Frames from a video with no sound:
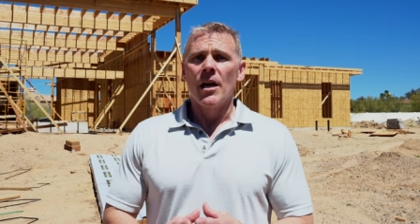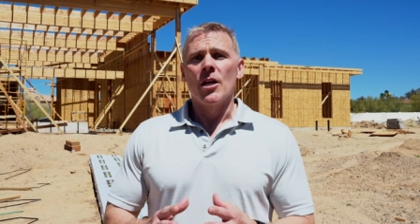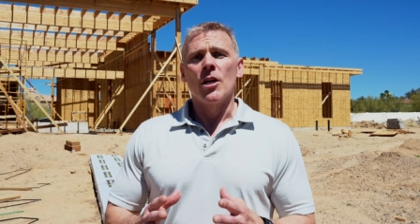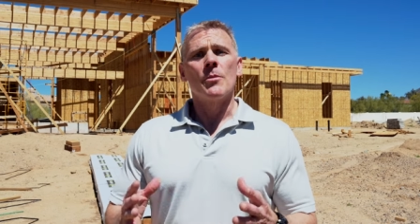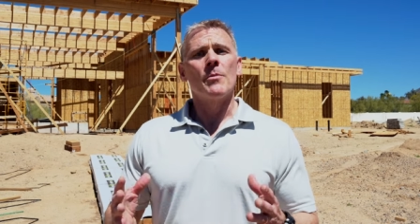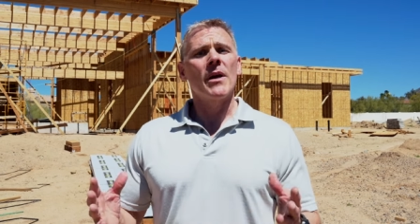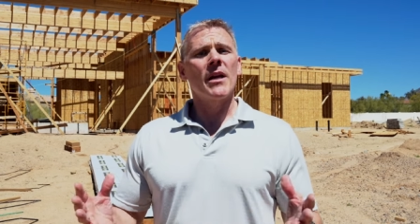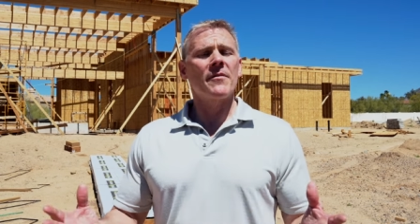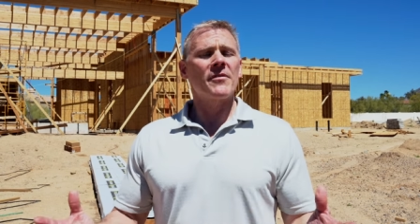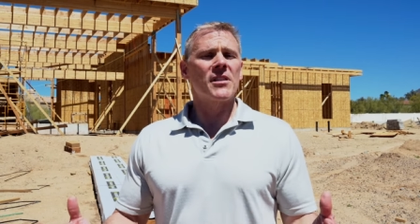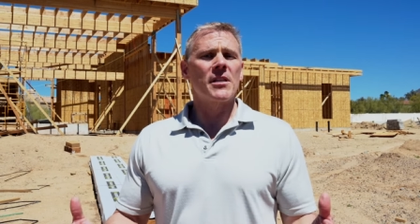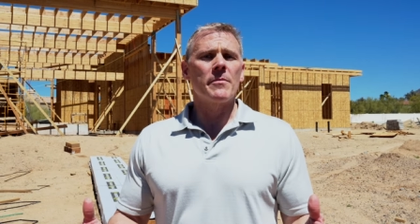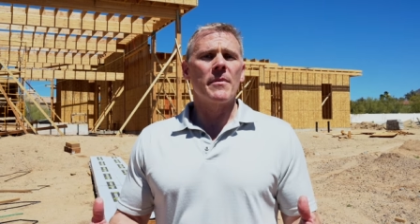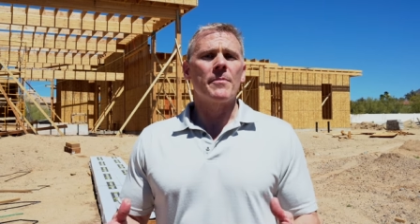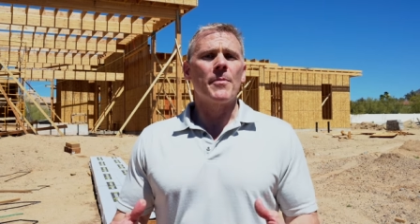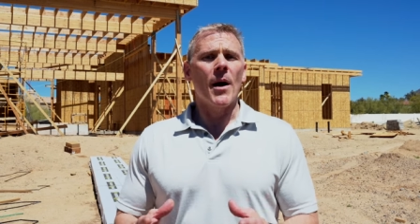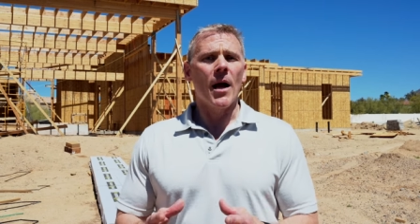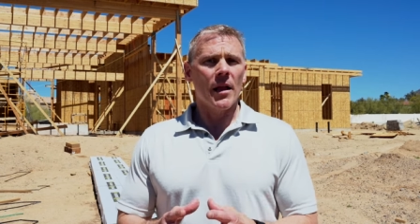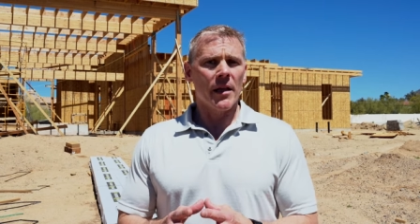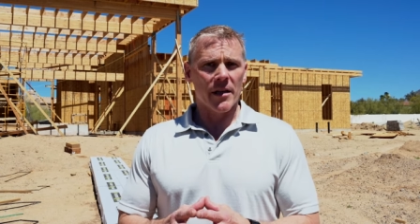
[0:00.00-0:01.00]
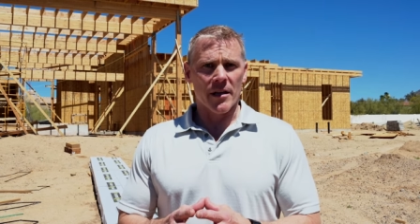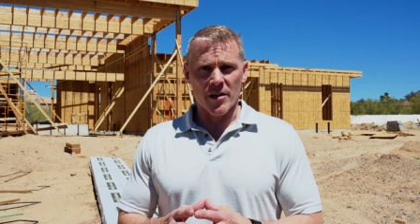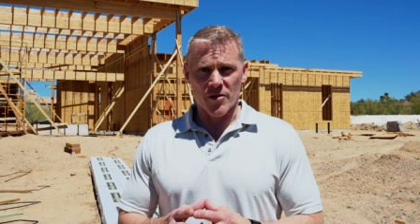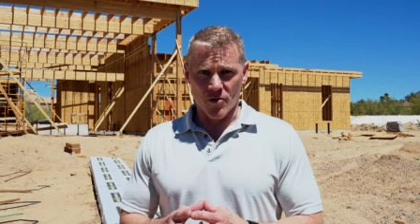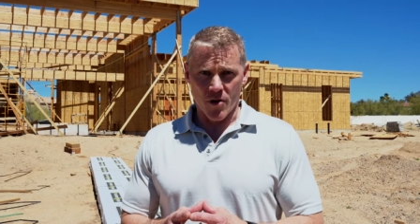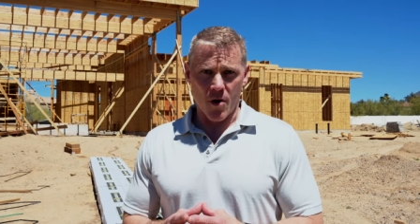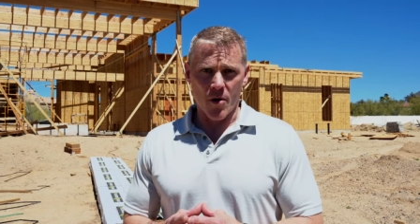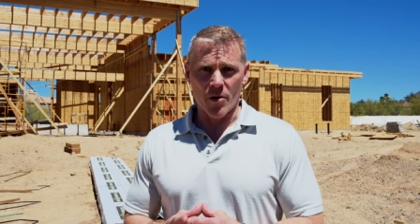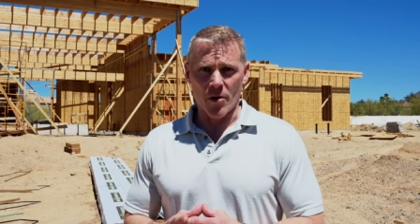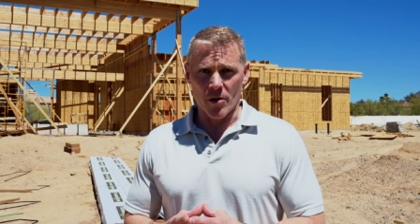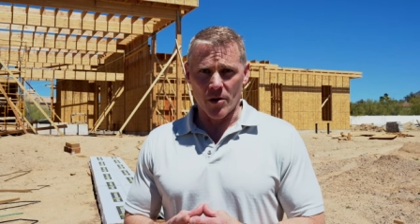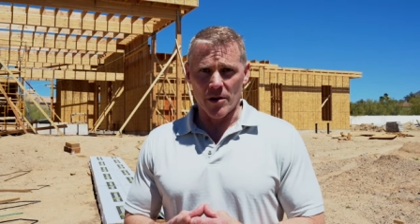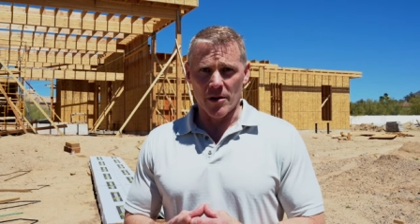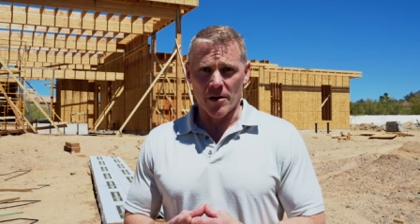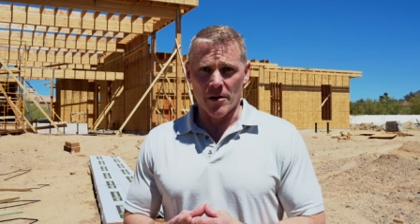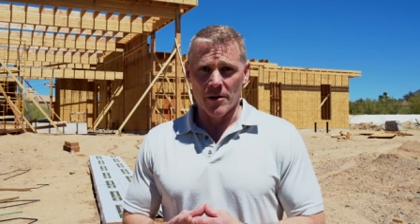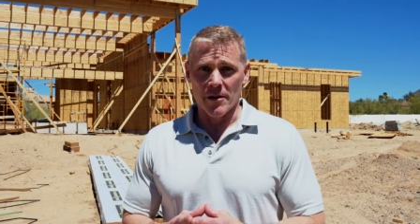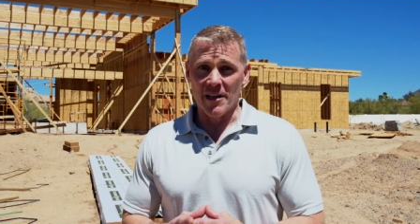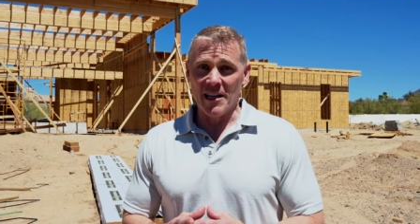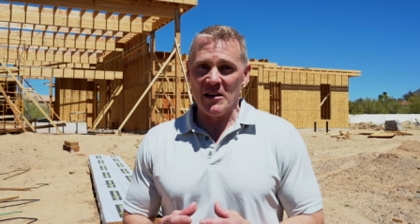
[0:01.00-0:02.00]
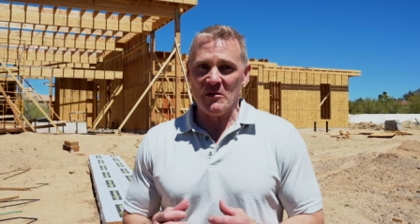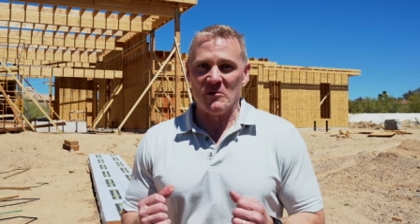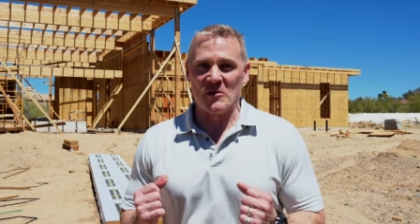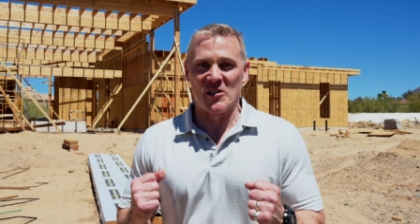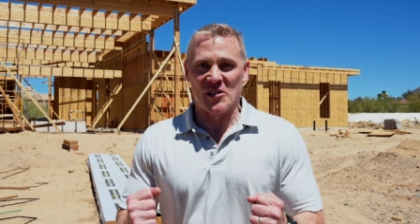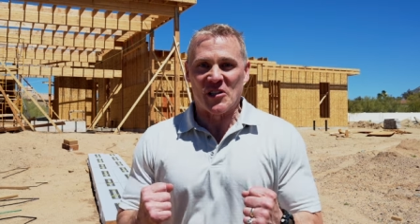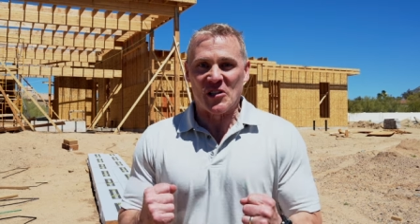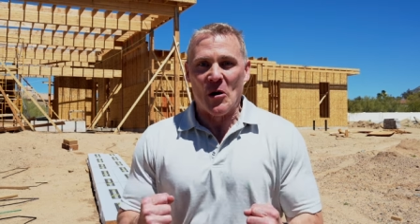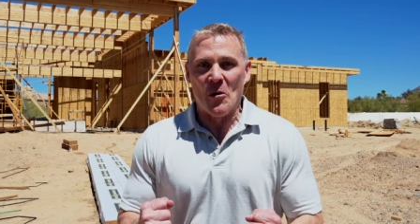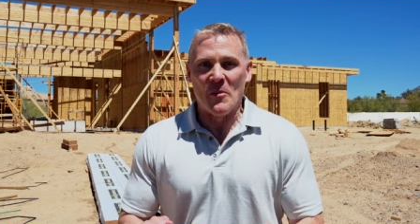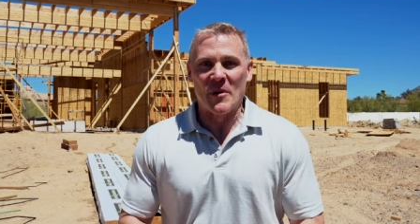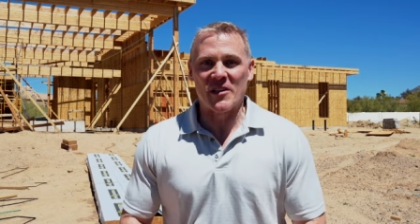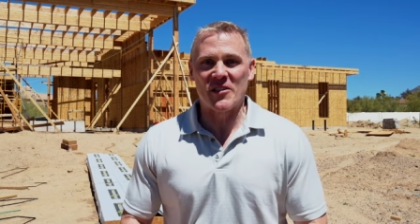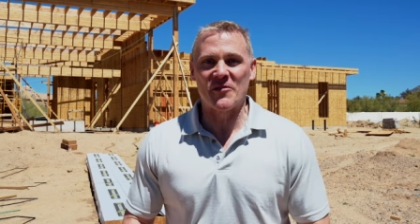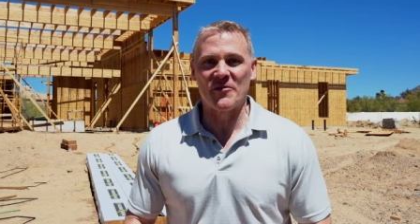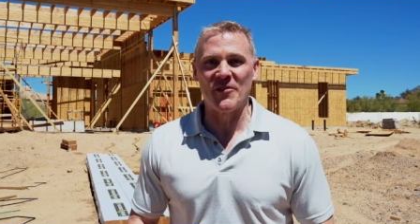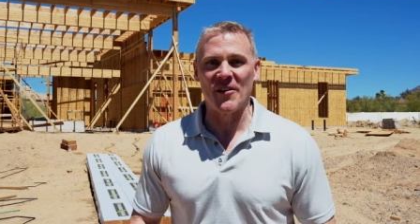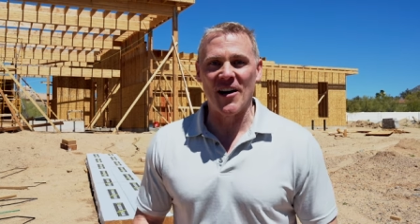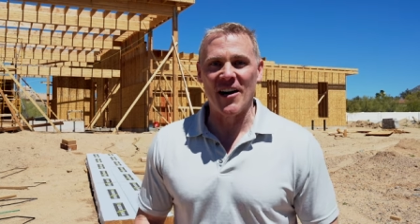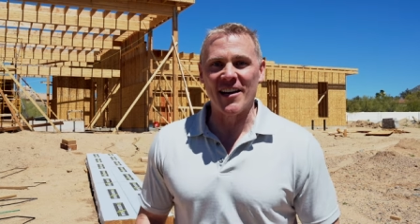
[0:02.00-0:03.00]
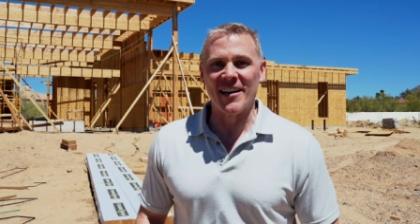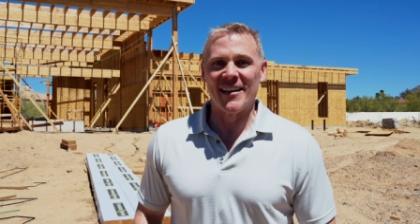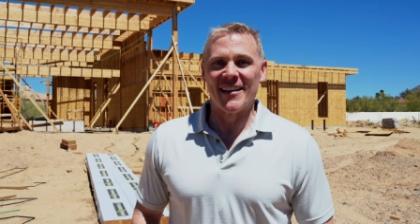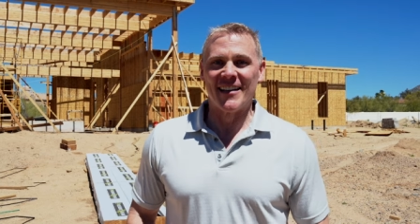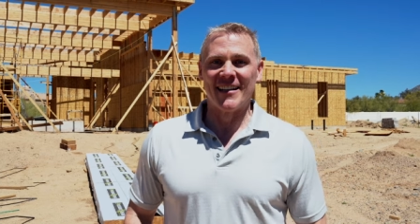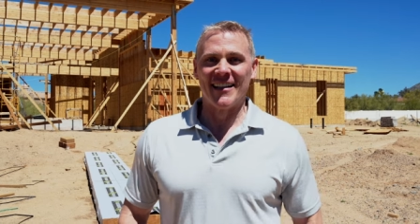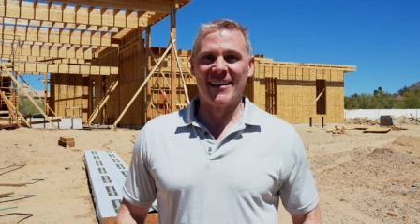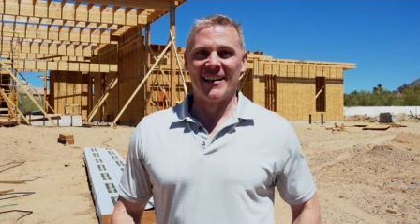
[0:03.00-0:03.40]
You may have seen me piloting the drone earlier. It was so much fun.